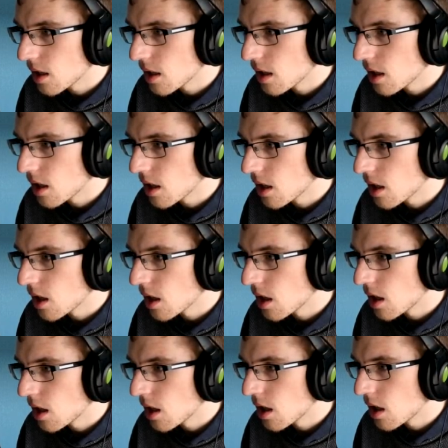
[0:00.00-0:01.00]

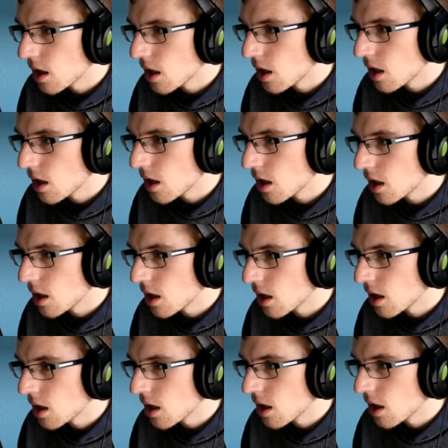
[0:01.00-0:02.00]

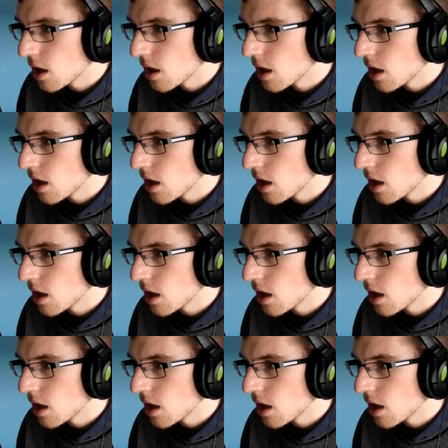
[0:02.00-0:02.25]
(no one is talking)